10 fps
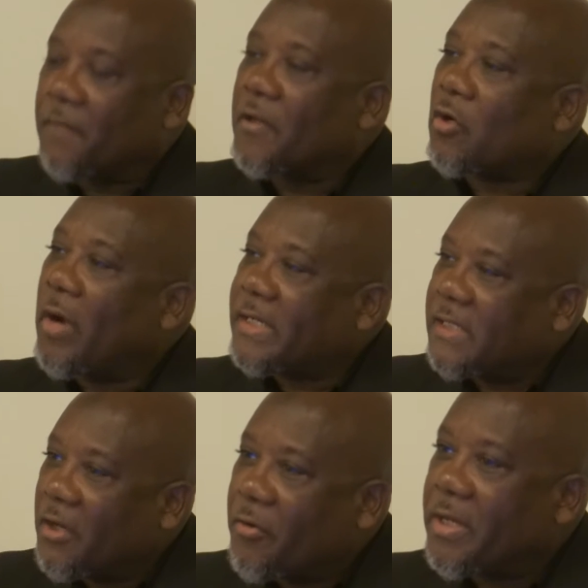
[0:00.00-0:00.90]
of the
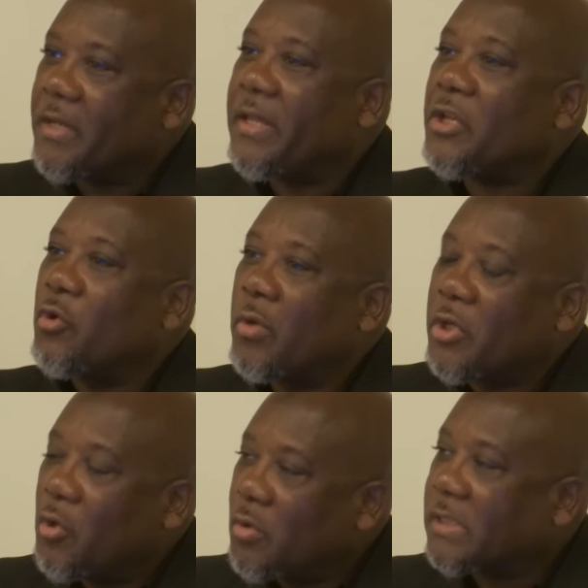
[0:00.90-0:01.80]
criteria that you are
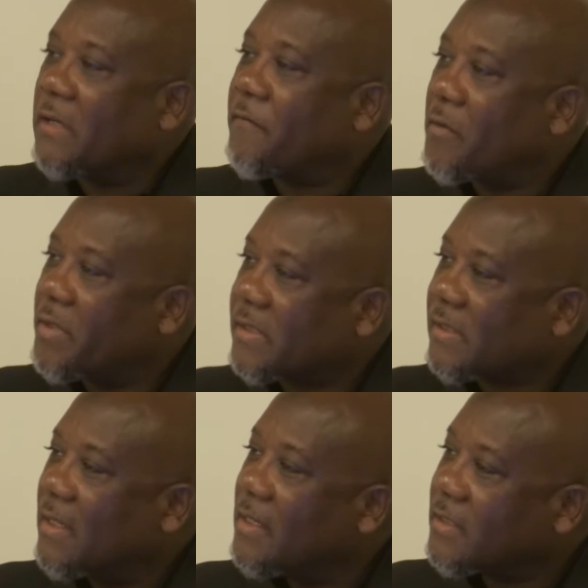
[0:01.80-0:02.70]
using for
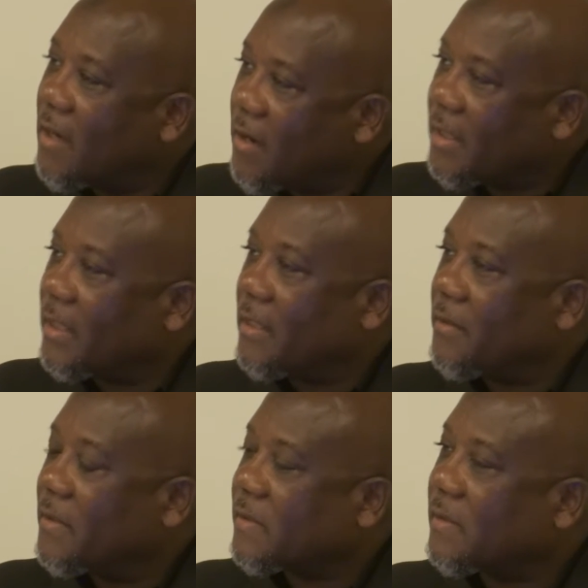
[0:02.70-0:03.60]
this targeting,
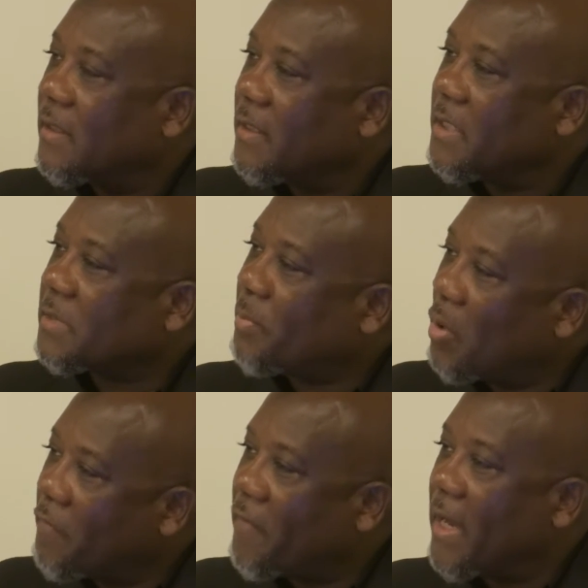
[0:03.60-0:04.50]
this this
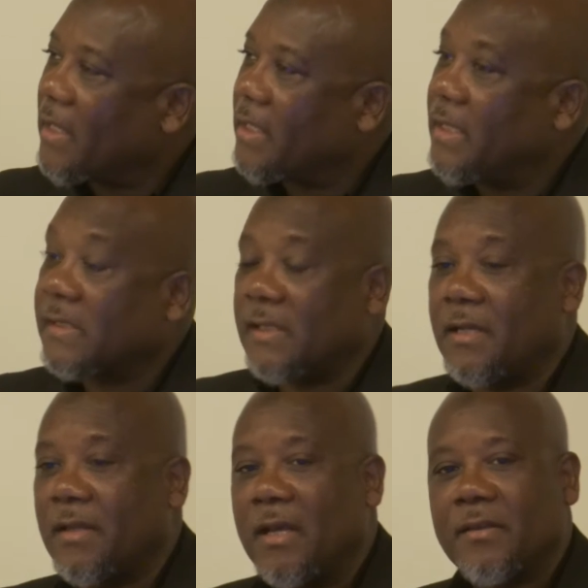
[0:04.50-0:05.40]
profiling? He
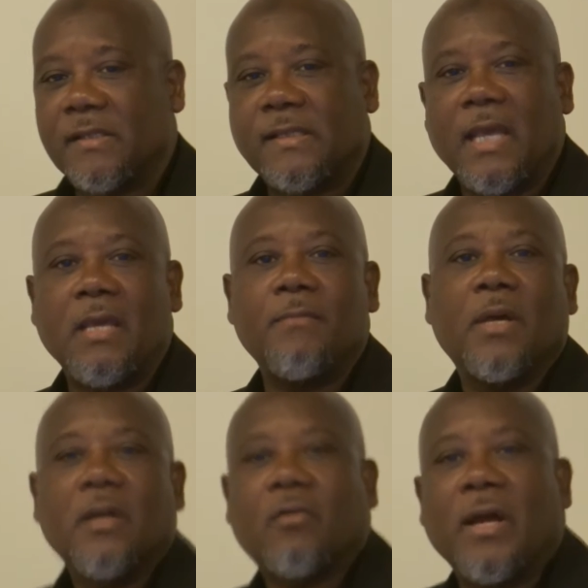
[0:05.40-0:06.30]
said the same
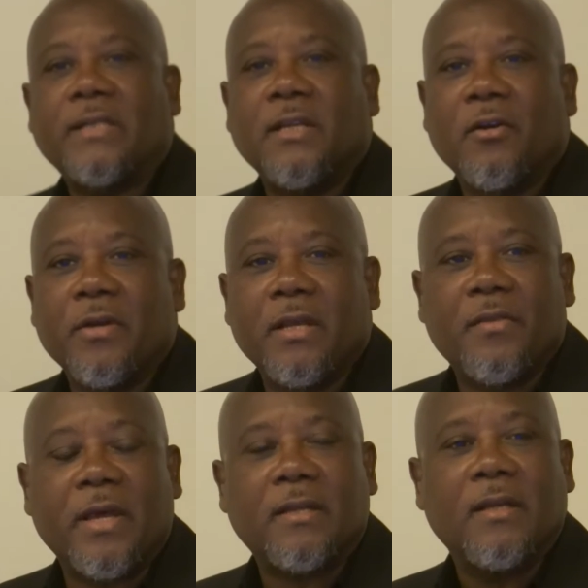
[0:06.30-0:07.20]
criteria
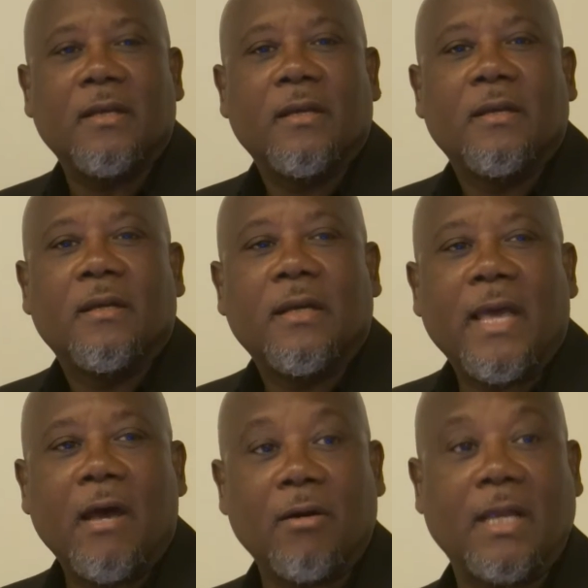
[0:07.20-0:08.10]
that
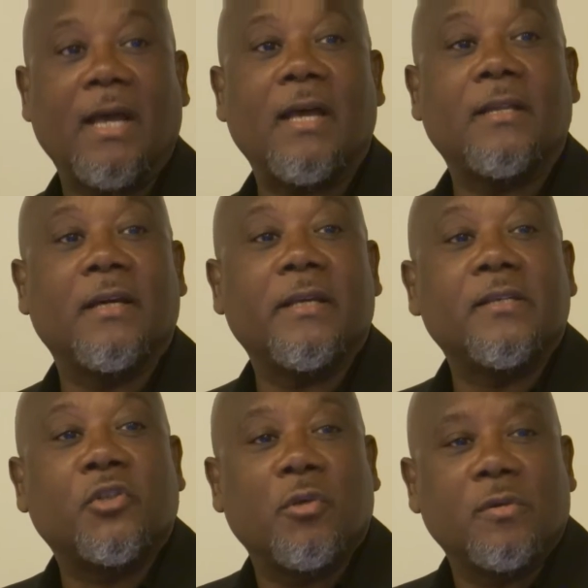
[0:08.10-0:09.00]
Al Qaeda
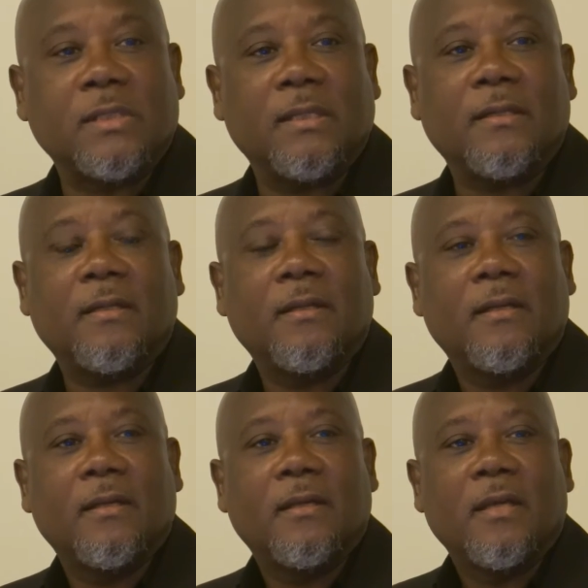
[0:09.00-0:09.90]
is using.
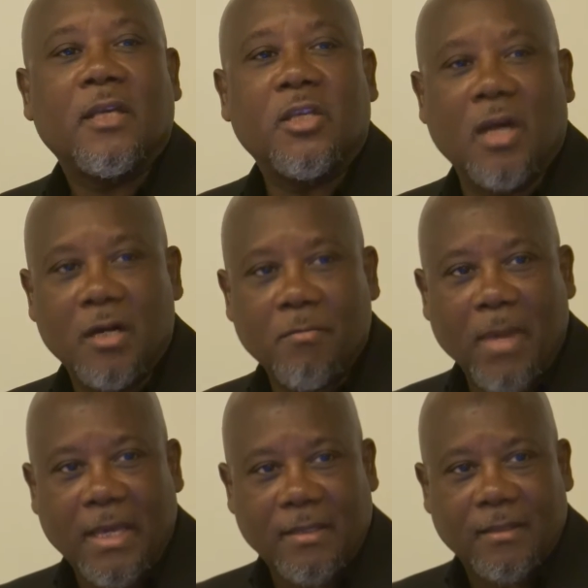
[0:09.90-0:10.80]
Young
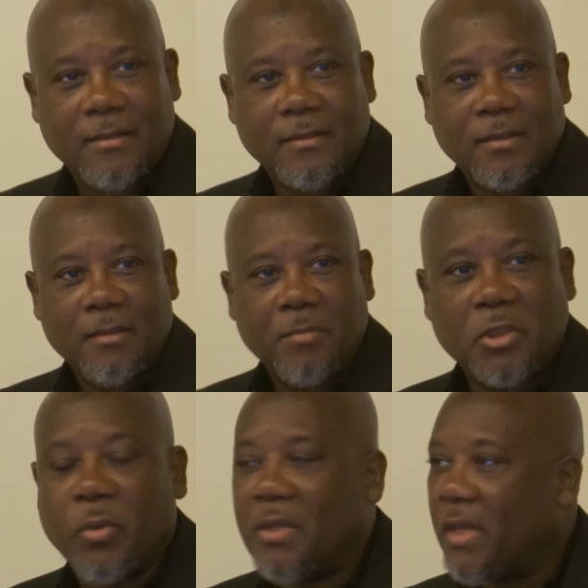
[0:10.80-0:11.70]
men
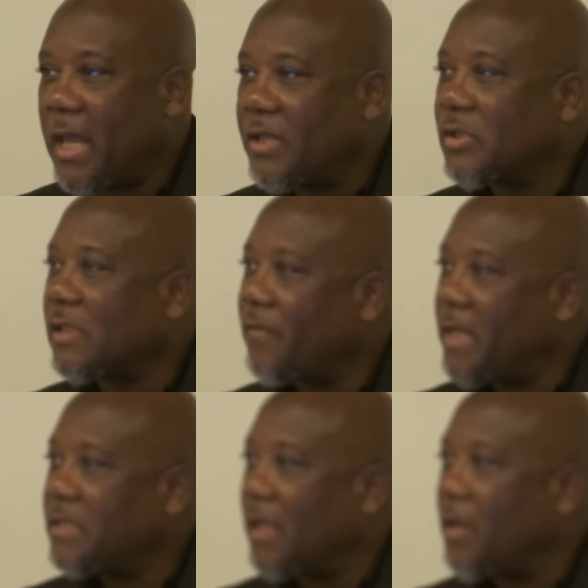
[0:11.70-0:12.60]
between the ages of
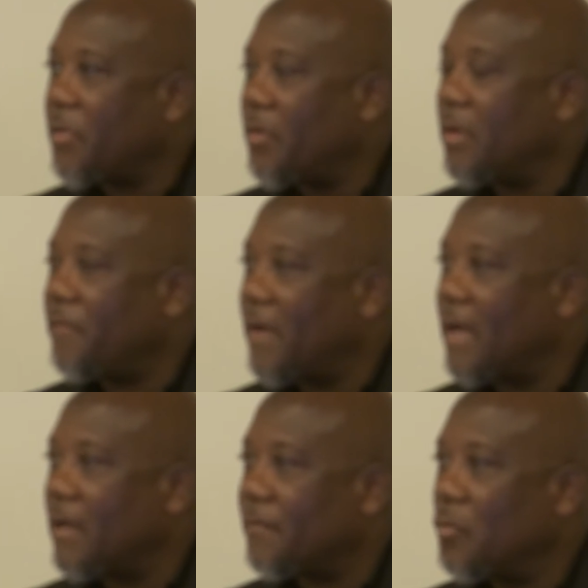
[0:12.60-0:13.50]
18 and
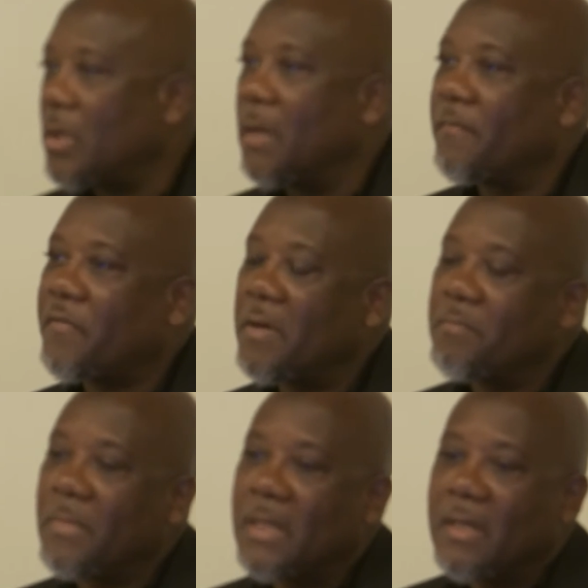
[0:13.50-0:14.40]
35 who come
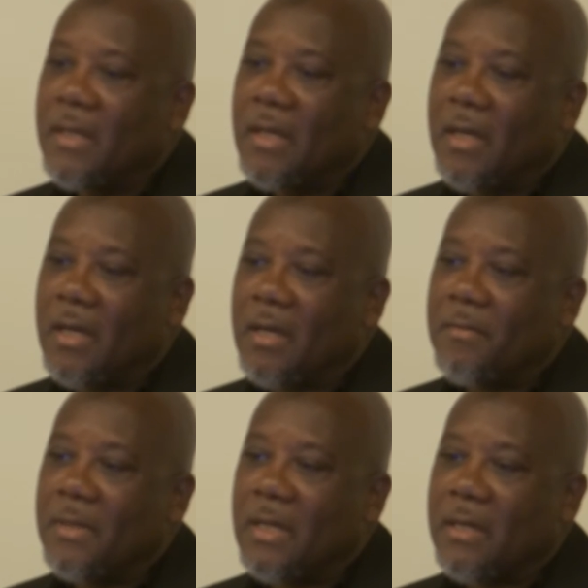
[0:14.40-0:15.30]
from
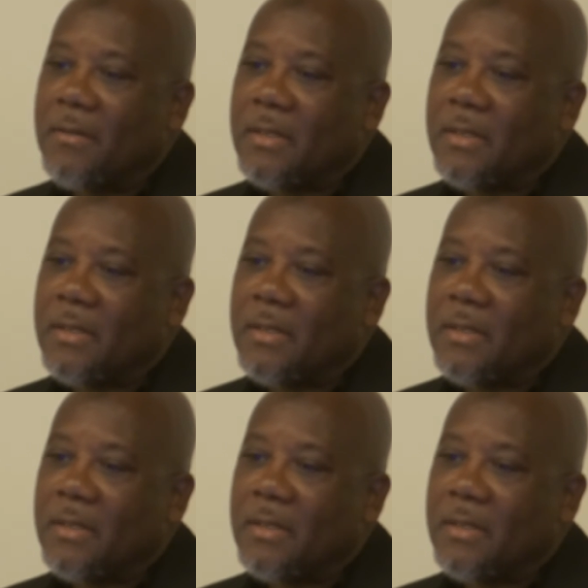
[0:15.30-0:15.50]
uh, uh,